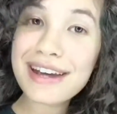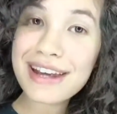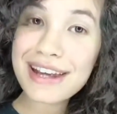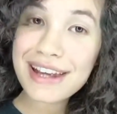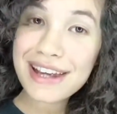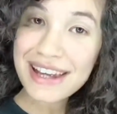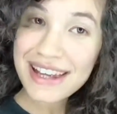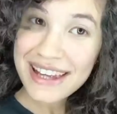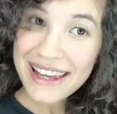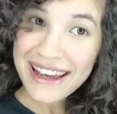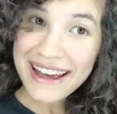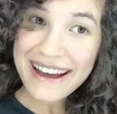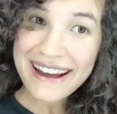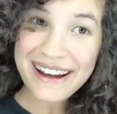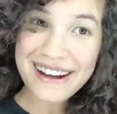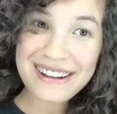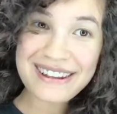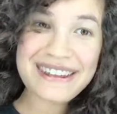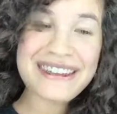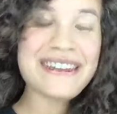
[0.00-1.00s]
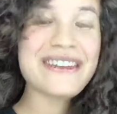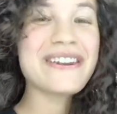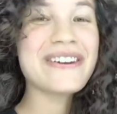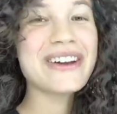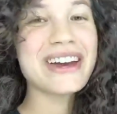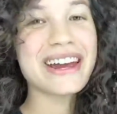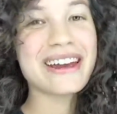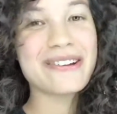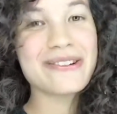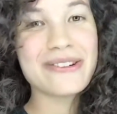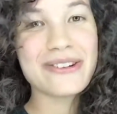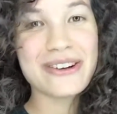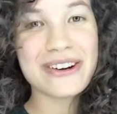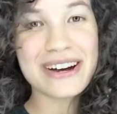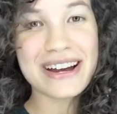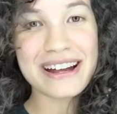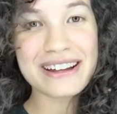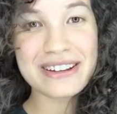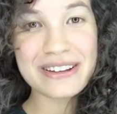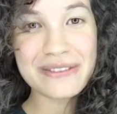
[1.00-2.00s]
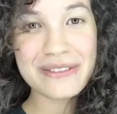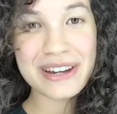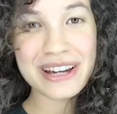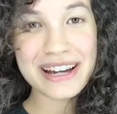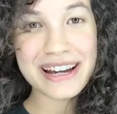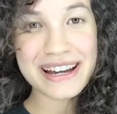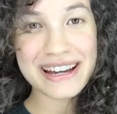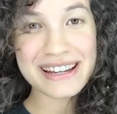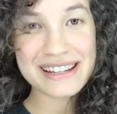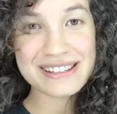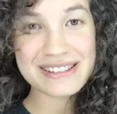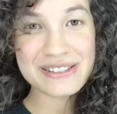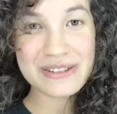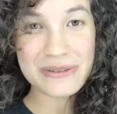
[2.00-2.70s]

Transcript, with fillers: yeah. Okay, well, I love you guys.